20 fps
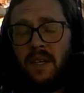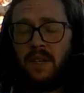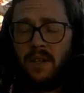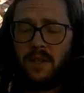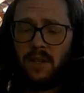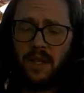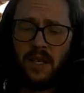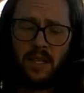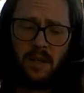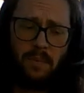
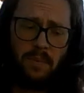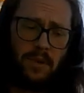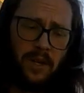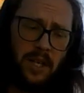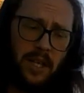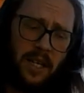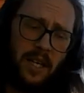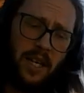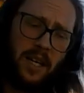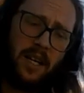So that's a
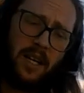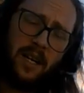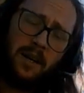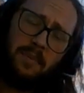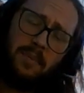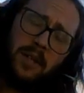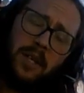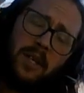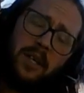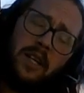pretty
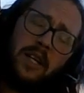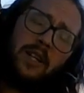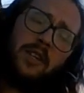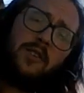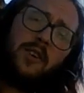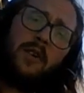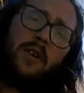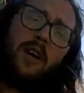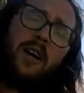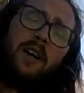good
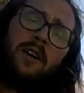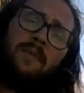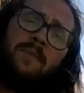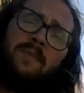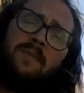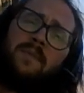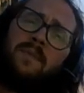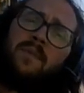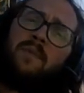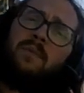intro, huh?
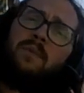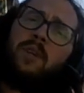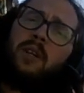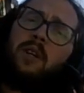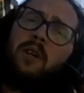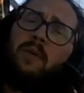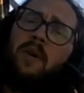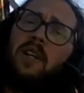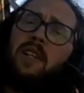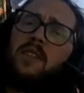Pretty
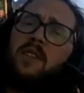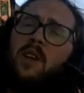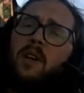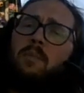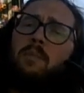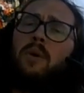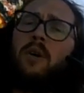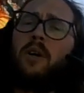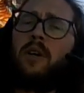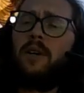good way to start a
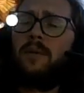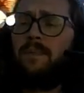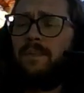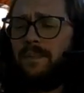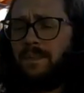book.